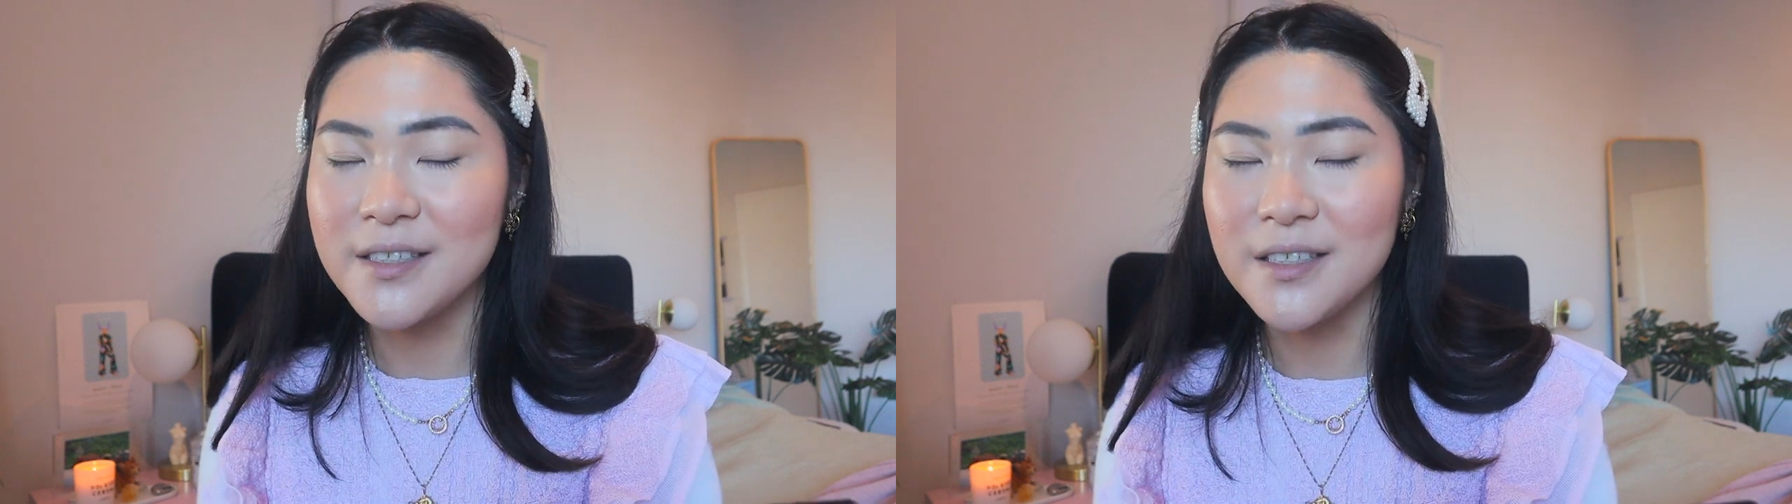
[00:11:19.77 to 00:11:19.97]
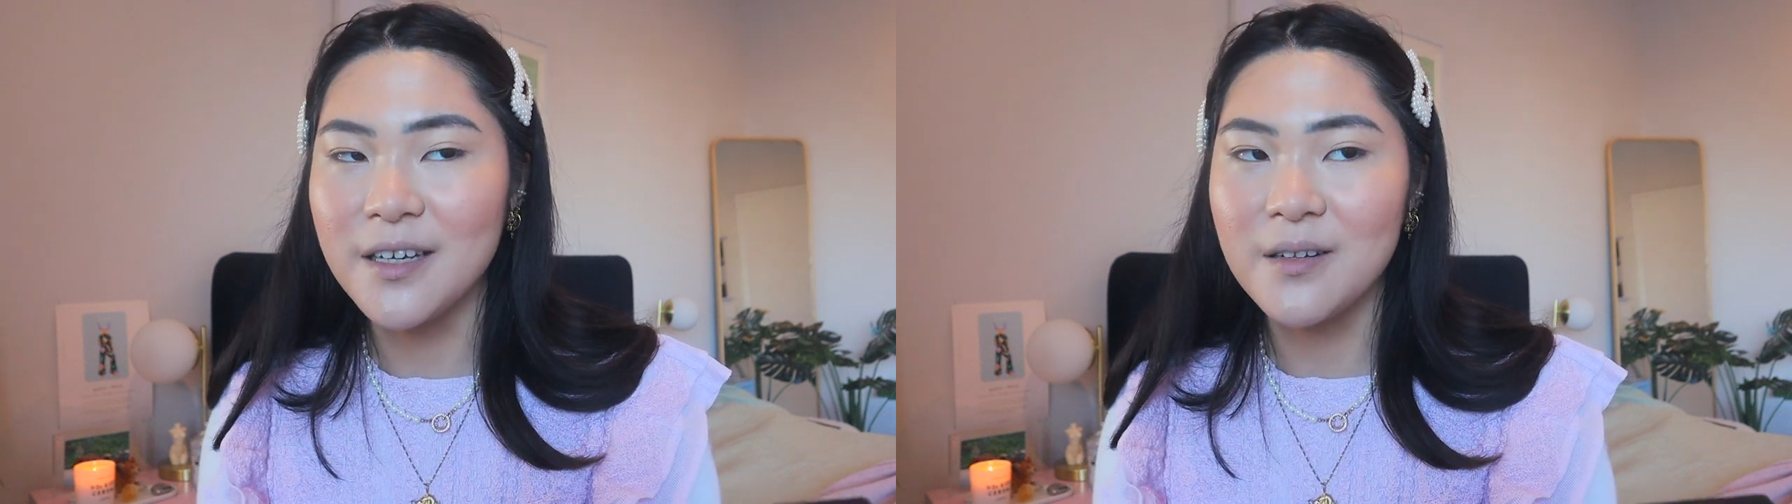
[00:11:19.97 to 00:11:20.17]

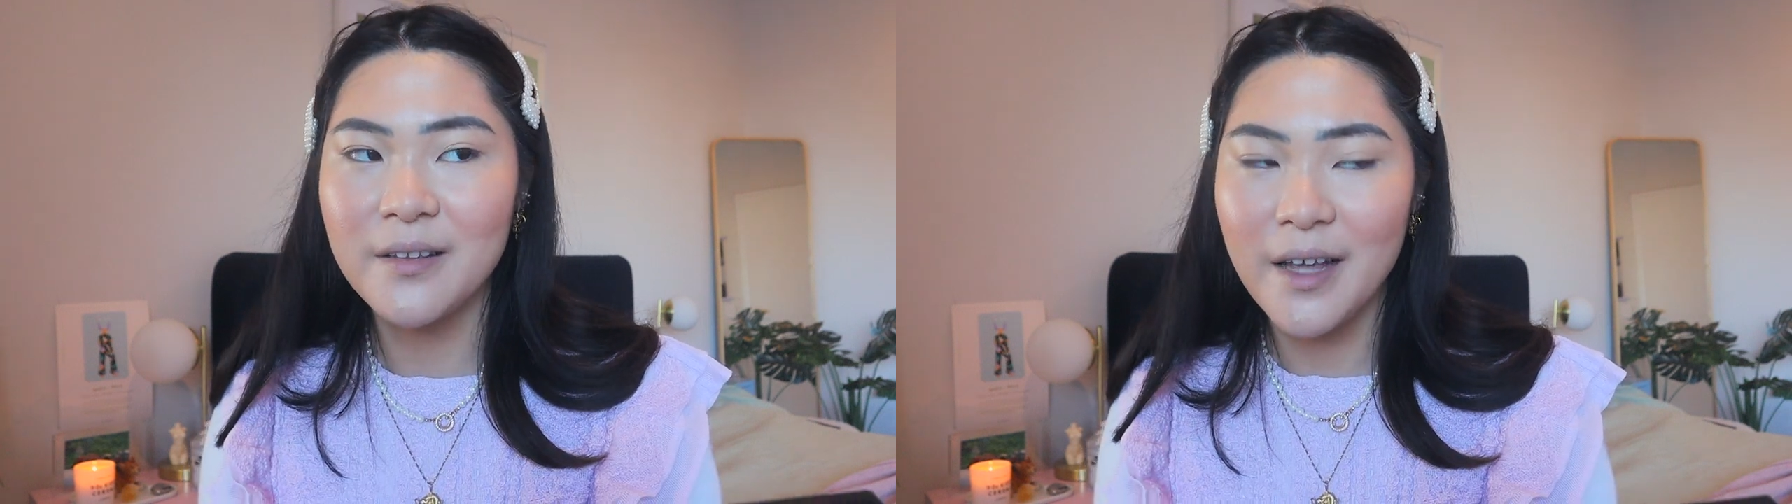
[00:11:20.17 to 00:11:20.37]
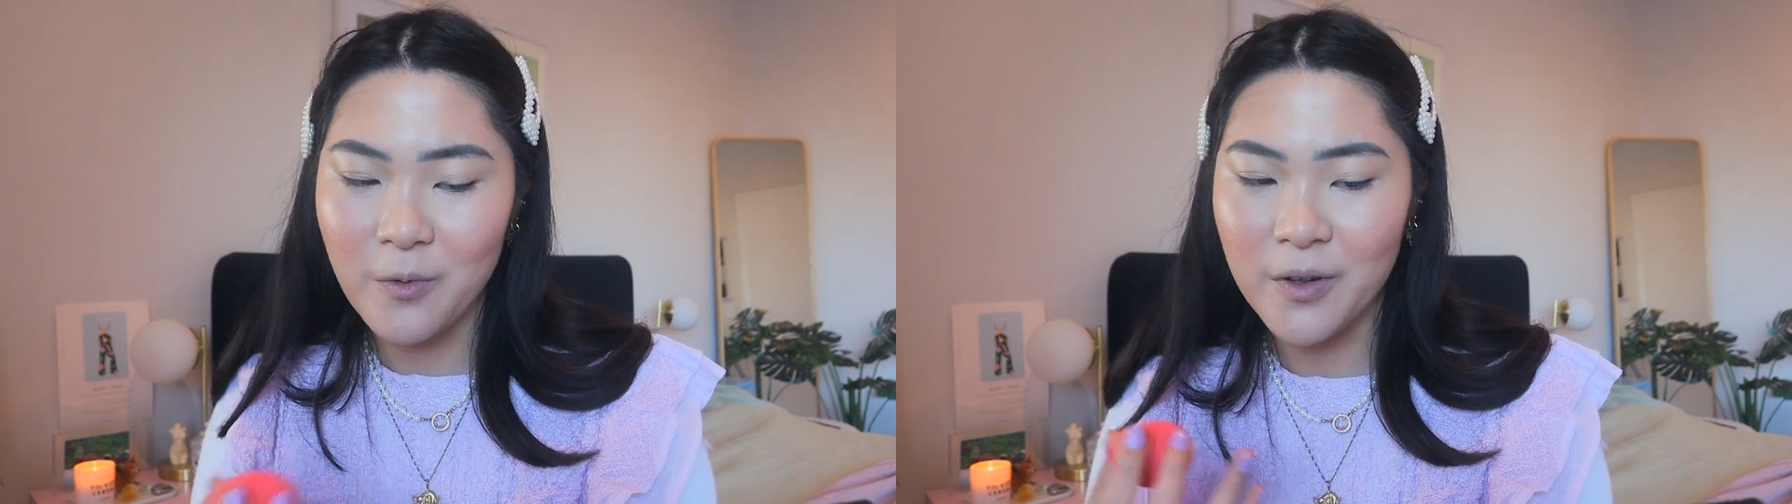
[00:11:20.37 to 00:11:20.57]

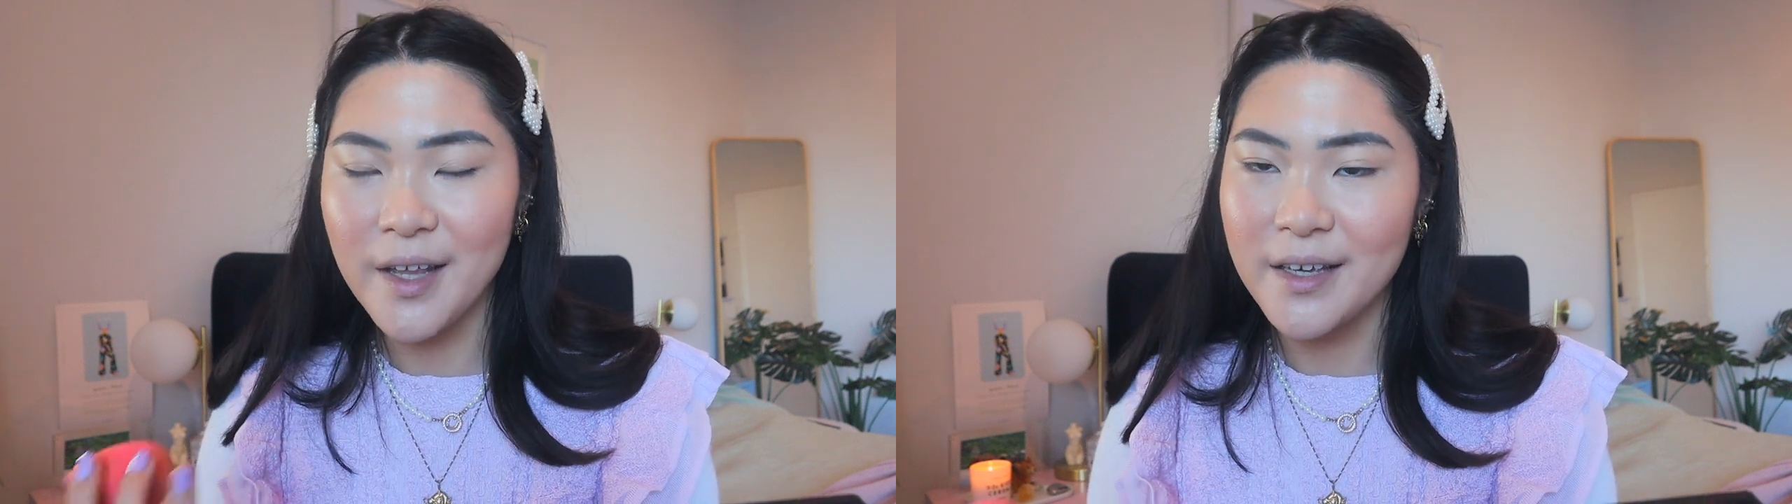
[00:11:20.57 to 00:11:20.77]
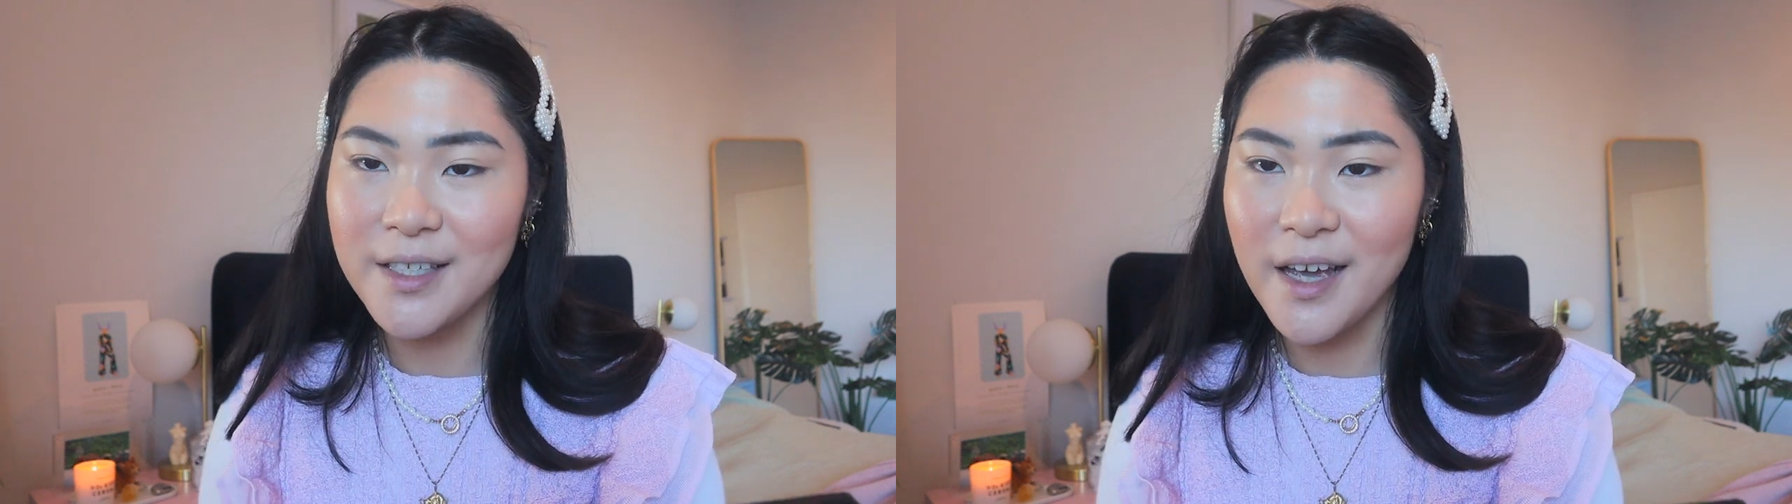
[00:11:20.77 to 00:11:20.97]
skin, like what
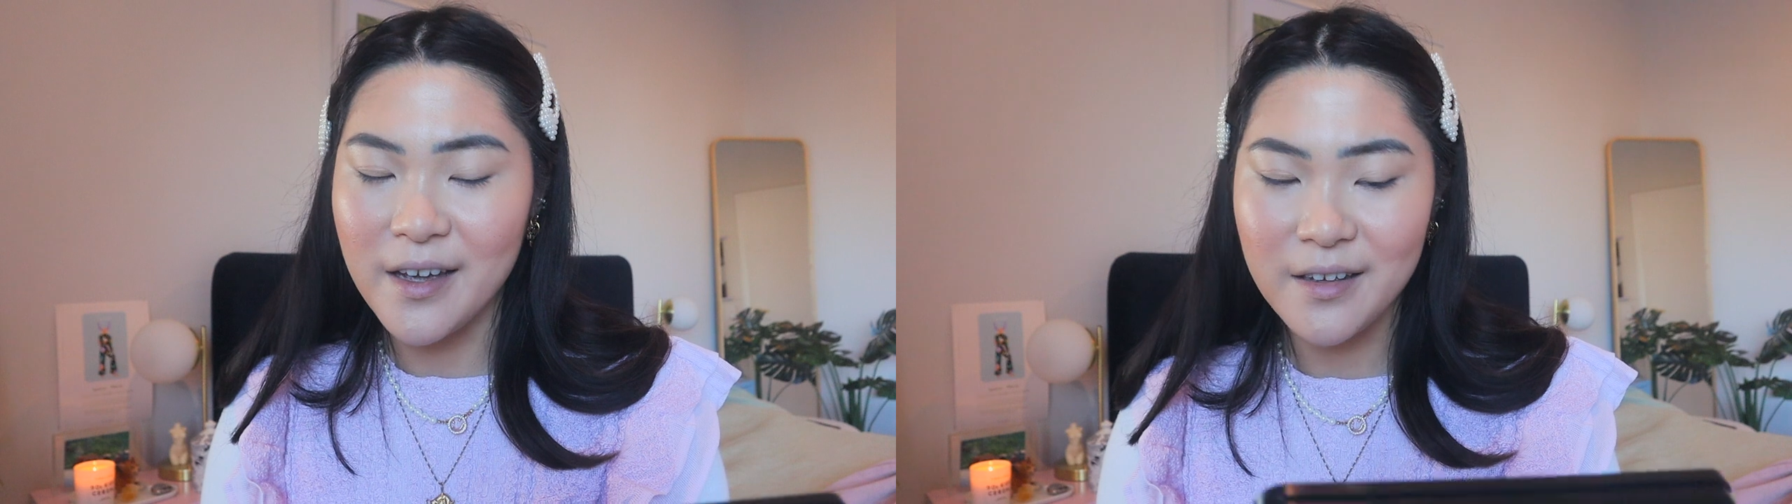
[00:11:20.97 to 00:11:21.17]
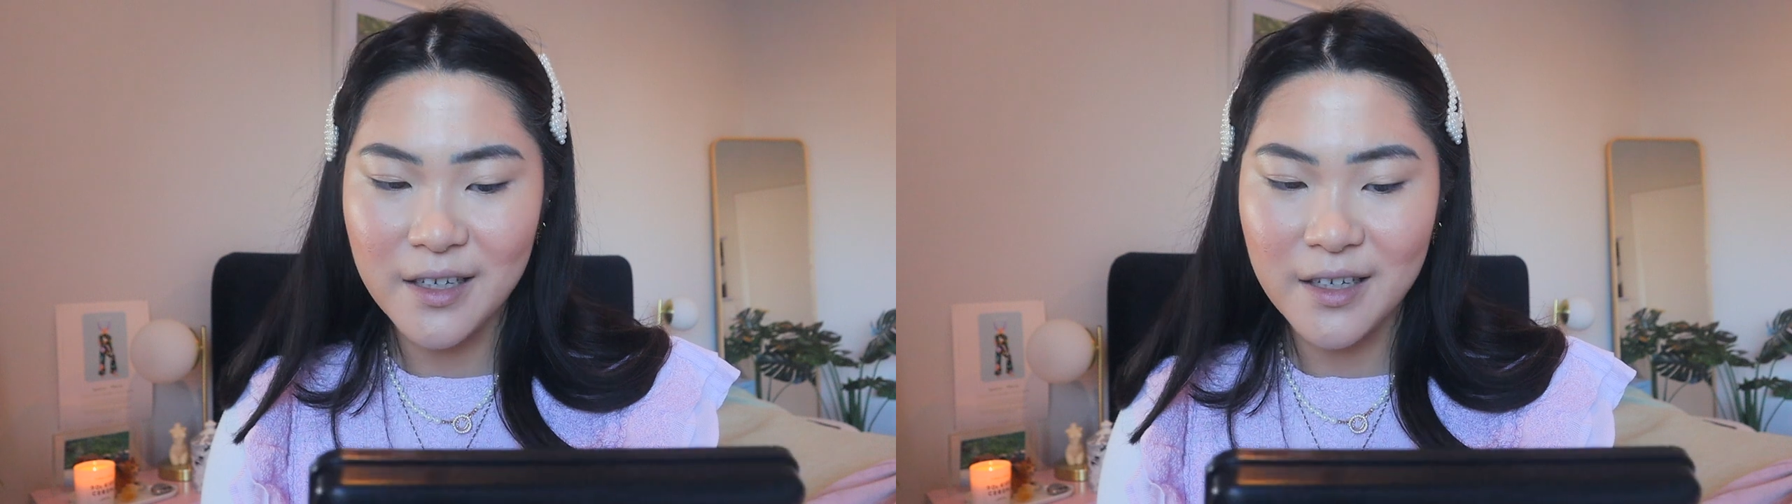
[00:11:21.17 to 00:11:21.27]
they're saying.